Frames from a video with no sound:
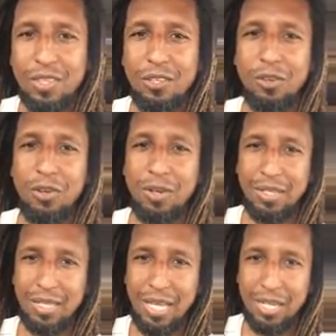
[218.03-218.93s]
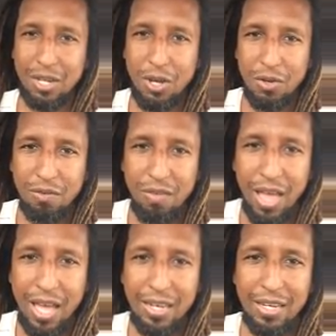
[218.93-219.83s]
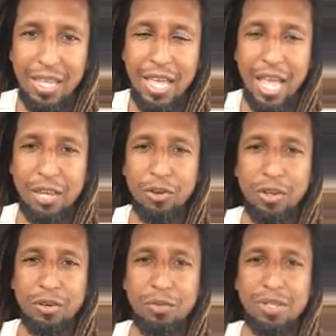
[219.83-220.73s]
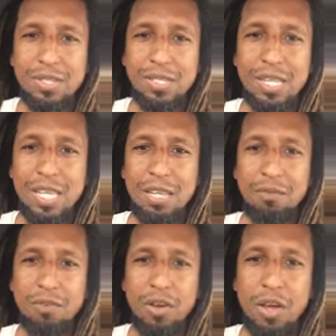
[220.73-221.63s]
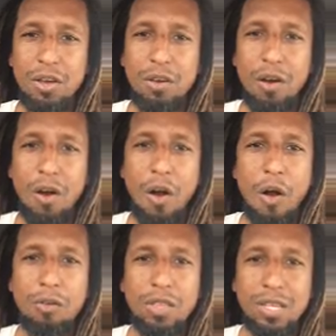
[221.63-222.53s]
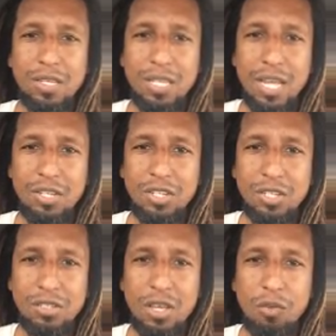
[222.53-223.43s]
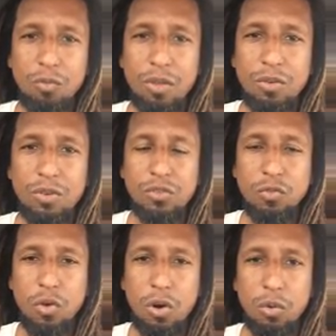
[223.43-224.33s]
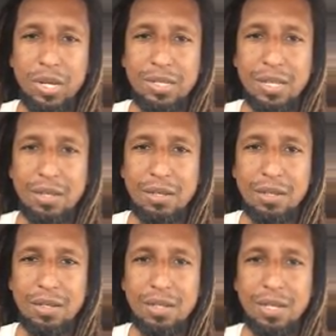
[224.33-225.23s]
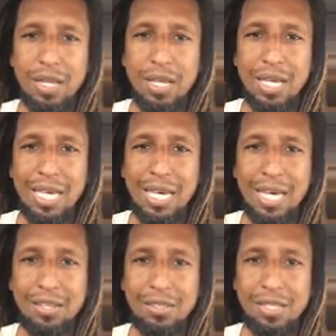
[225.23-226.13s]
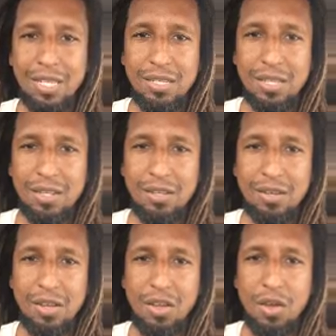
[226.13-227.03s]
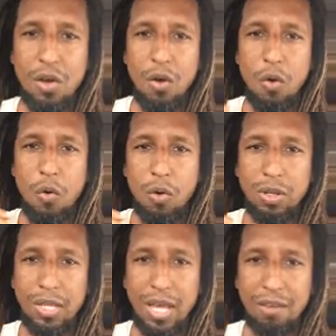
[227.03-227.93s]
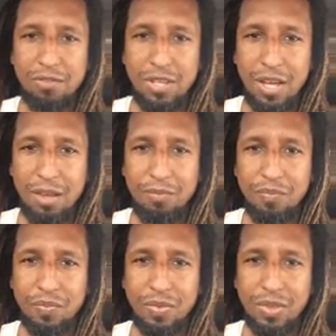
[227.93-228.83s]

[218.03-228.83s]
you're going to let go of that, and you're going to receive all the intentions, whether it's for a reason, a season, or a lifetime.